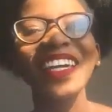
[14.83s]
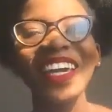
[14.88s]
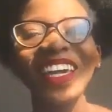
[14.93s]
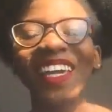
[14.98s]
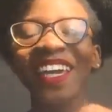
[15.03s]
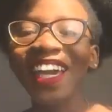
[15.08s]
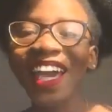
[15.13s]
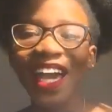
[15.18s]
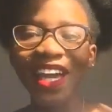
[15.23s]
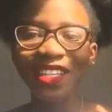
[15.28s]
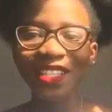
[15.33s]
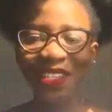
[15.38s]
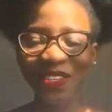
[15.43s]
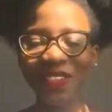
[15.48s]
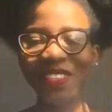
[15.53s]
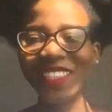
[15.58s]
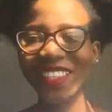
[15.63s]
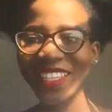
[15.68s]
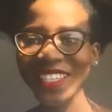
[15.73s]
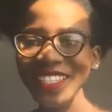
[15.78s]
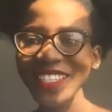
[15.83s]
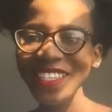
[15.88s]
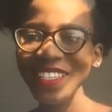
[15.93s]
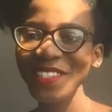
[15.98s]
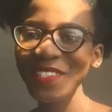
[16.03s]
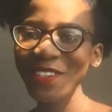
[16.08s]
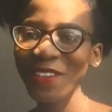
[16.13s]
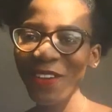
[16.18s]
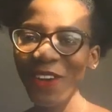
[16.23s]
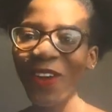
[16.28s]
Okay, so this
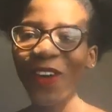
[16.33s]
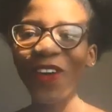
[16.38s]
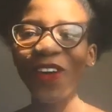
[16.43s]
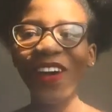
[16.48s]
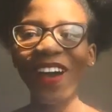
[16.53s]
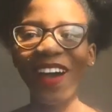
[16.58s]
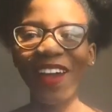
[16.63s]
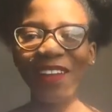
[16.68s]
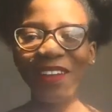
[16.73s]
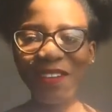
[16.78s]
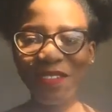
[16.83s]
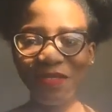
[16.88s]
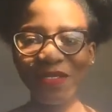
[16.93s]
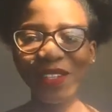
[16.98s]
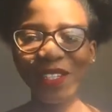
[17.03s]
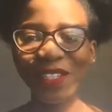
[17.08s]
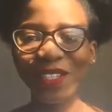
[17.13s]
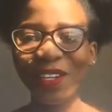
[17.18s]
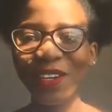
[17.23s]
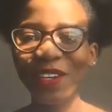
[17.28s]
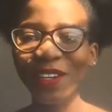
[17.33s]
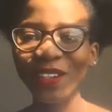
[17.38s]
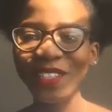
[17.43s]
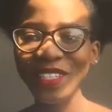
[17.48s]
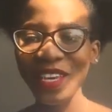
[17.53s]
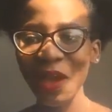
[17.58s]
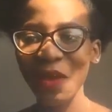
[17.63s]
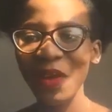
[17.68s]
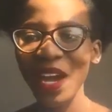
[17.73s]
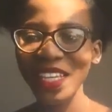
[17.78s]
is not an official
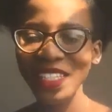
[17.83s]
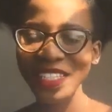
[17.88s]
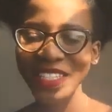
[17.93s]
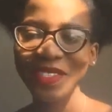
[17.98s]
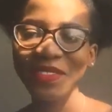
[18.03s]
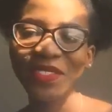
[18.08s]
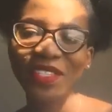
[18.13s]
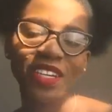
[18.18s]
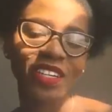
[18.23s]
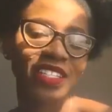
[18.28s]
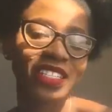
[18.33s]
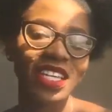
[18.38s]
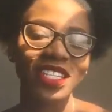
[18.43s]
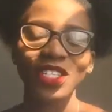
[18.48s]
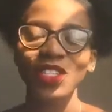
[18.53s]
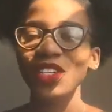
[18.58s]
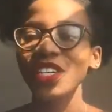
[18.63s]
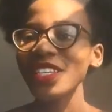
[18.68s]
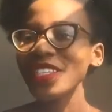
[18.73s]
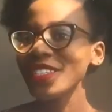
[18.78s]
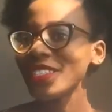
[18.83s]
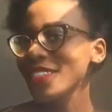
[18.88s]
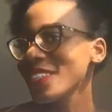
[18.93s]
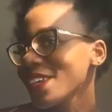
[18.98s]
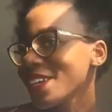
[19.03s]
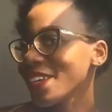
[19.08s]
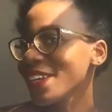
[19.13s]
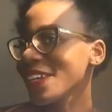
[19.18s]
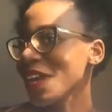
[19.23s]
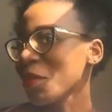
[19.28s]
DIY Tuesday because as you can
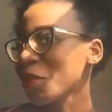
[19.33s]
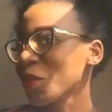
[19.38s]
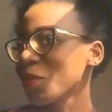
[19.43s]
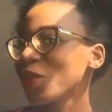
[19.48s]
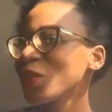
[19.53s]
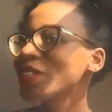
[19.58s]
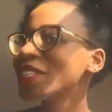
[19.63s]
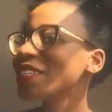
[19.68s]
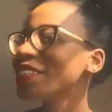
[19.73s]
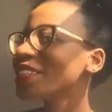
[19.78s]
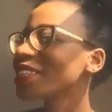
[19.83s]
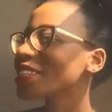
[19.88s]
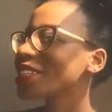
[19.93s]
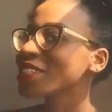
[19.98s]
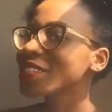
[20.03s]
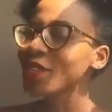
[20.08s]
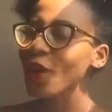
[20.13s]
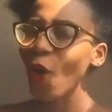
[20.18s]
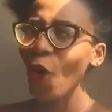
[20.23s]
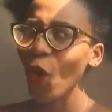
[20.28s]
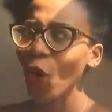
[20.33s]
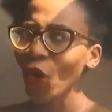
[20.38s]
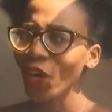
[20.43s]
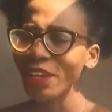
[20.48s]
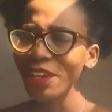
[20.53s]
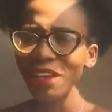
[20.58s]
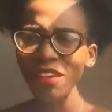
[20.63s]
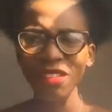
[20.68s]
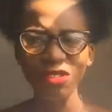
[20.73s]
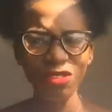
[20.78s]
see, I'm uploading this
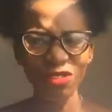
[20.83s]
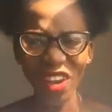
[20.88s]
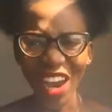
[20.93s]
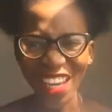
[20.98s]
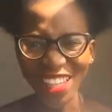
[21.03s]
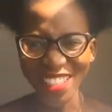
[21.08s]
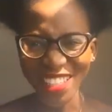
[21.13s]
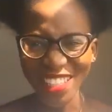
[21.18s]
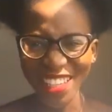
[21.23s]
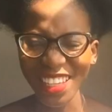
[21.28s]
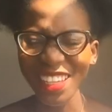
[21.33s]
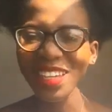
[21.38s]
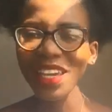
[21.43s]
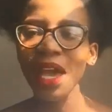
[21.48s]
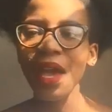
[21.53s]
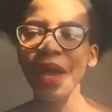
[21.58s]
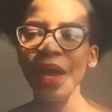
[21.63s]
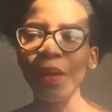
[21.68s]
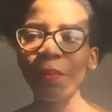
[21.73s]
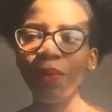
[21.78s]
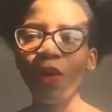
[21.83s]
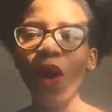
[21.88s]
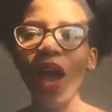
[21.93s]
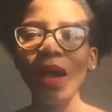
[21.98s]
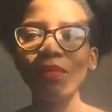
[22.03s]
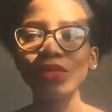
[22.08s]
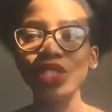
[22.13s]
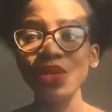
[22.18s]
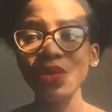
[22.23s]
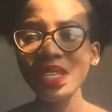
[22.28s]
on a Friday, but
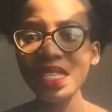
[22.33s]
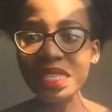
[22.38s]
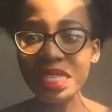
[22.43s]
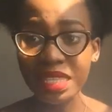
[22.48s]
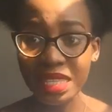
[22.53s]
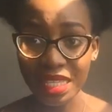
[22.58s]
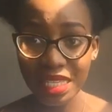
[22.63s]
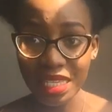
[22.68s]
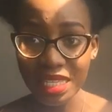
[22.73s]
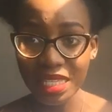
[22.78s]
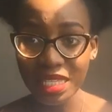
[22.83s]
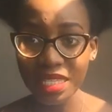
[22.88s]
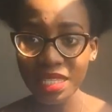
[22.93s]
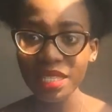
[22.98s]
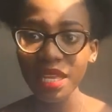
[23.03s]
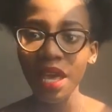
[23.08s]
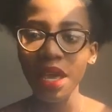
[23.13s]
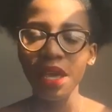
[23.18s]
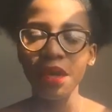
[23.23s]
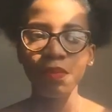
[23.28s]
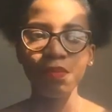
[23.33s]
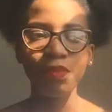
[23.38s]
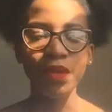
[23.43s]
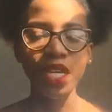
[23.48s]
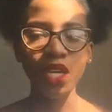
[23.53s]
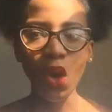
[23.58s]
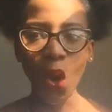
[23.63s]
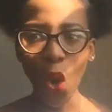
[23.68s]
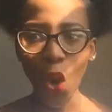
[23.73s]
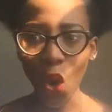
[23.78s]
I'm doing this
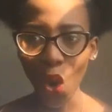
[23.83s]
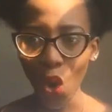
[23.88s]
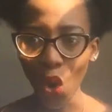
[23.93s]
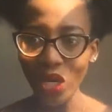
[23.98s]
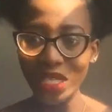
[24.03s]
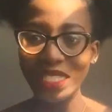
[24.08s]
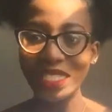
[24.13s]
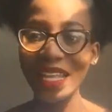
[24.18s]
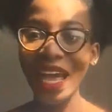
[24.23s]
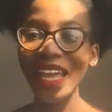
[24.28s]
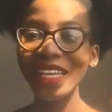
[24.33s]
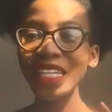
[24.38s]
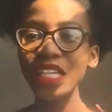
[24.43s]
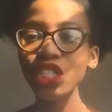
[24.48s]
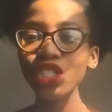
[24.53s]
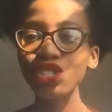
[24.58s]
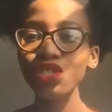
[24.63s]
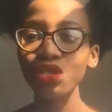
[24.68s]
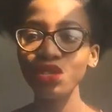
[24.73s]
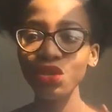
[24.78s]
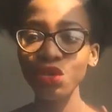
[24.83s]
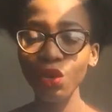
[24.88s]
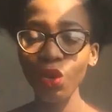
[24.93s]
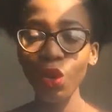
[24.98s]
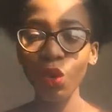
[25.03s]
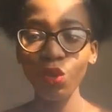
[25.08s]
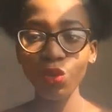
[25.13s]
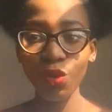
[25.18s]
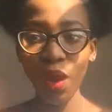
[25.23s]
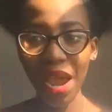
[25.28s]
because I need you to
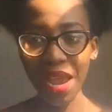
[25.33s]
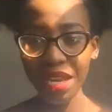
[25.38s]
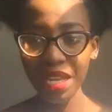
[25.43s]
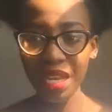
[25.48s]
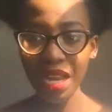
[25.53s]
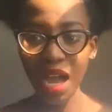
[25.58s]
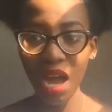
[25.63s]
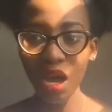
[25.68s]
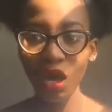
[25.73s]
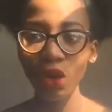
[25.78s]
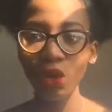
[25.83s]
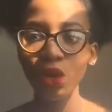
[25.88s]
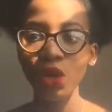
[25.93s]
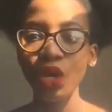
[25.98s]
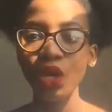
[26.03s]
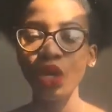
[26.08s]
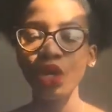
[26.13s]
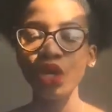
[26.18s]
go right now